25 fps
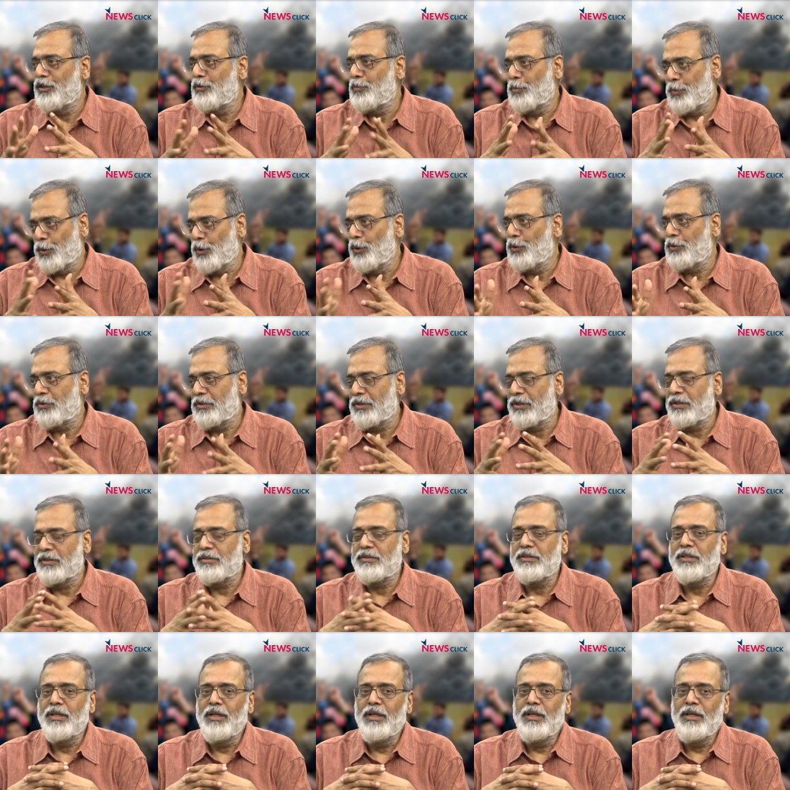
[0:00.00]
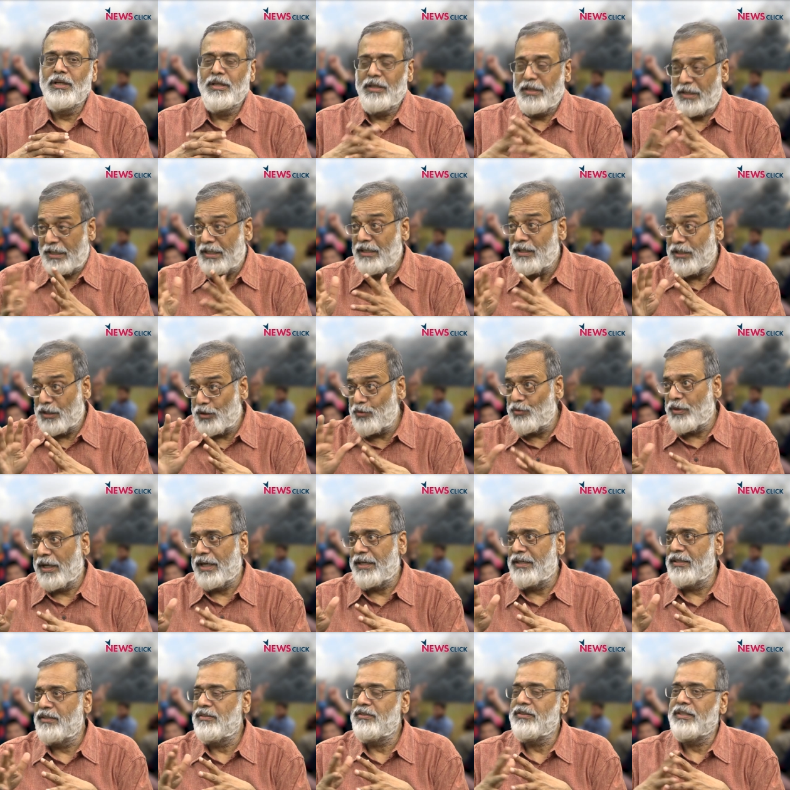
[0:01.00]
process in the
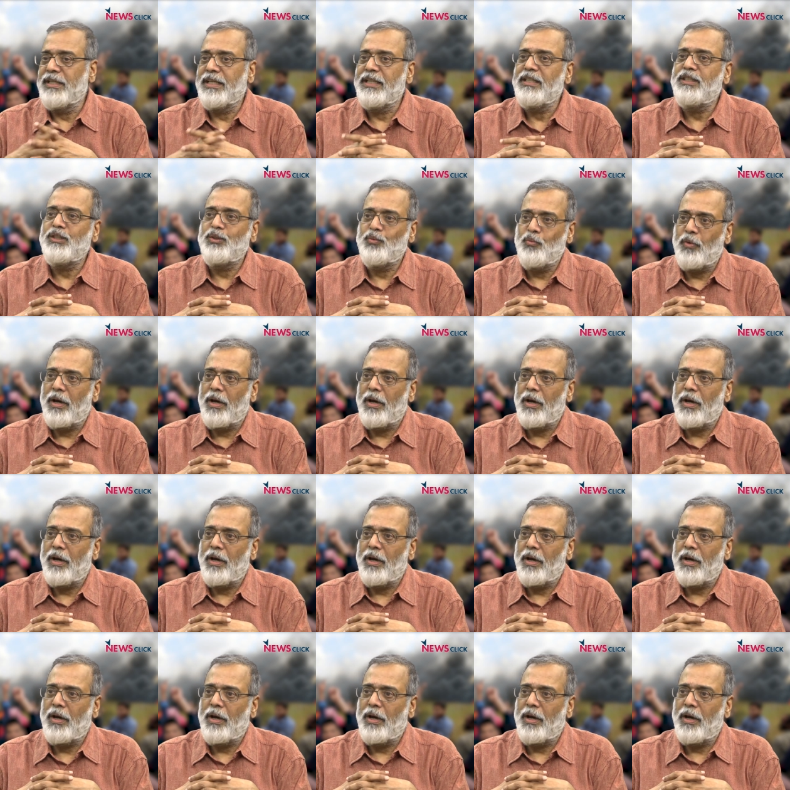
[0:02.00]
United States.